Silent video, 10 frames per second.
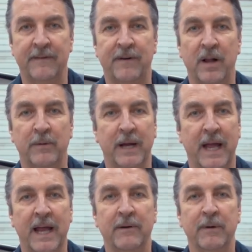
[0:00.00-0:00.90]

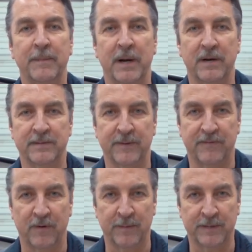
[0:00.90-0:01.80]
following any repairs
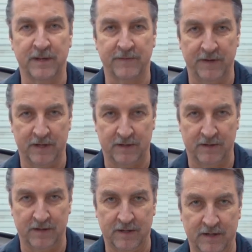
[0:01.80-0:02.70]
performed to the
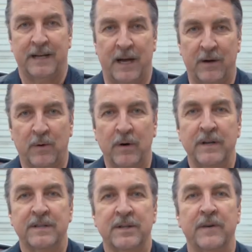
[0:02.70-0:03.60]
vehicle. Now,
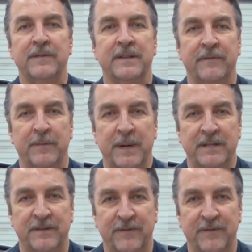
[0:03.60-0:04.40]
according to service information